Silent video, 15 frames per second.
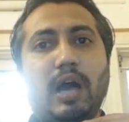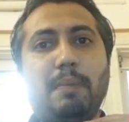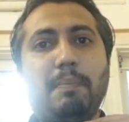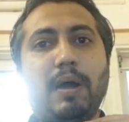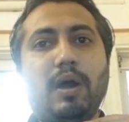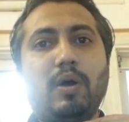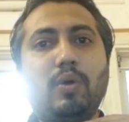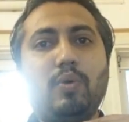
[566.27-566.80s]

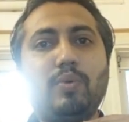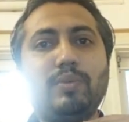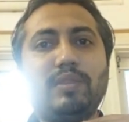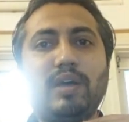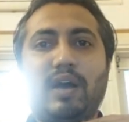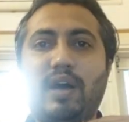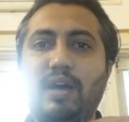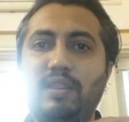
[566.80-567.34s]
above
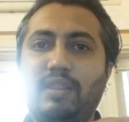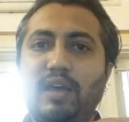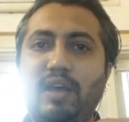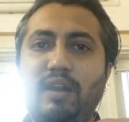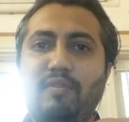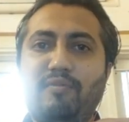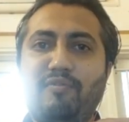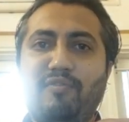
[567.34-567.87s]
the
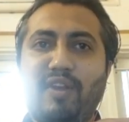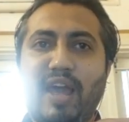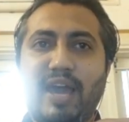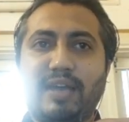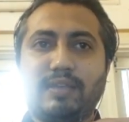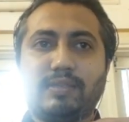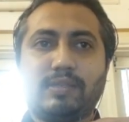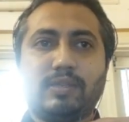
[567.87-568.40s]
other
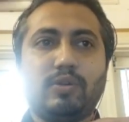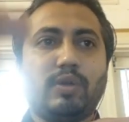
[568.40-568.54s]
flags.